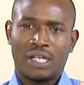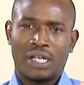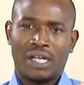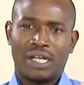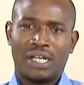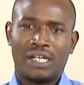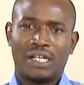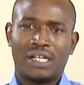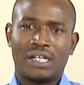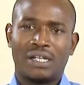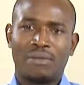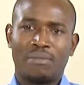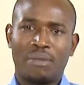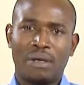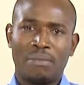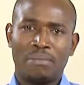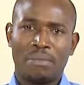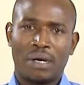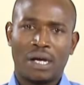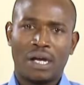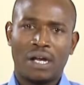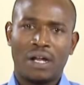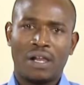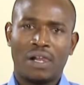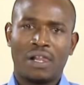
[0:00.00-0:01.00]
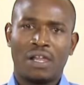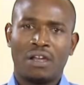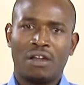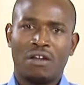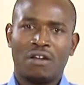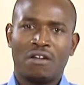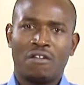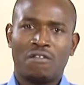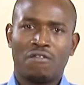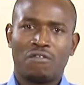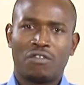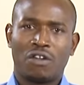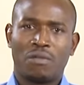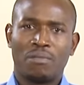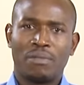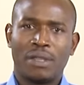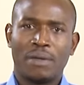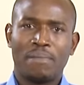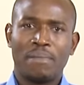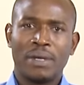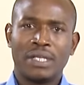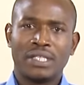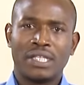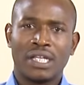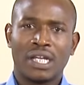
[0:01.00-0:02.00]
And remember, from the
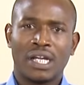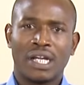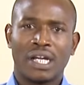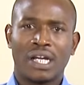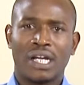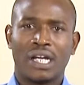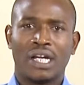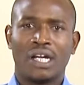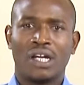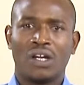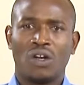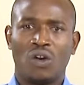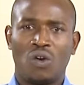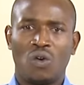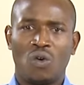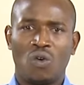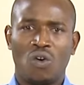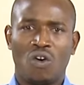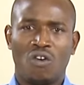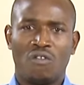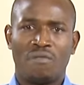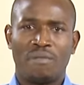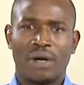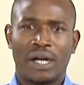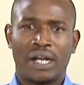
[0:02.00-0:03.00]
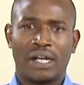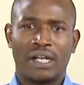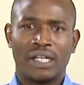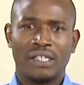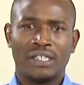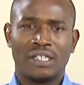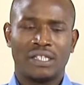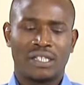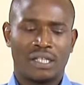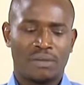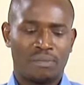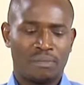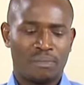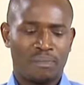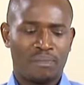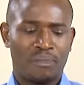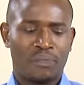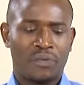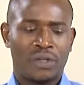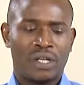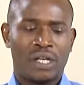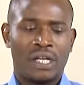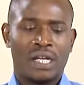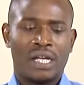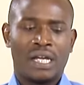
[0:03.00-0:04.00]
basic law of magnetism,
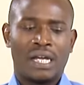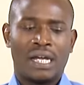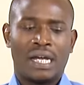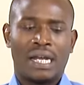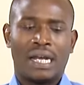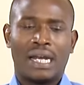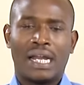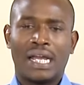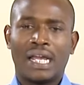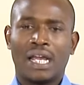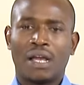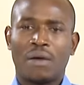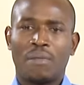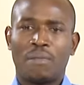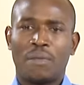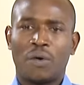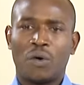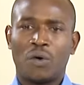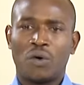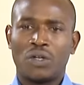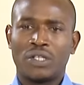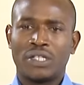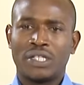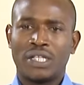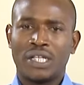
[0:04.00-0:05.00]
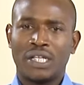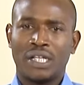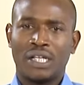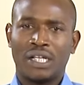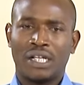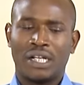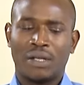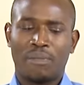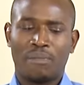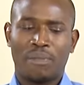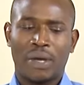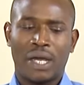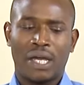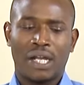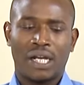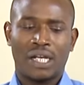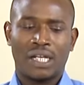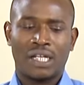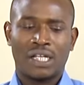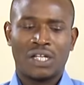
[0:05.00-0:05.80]
like poles repel.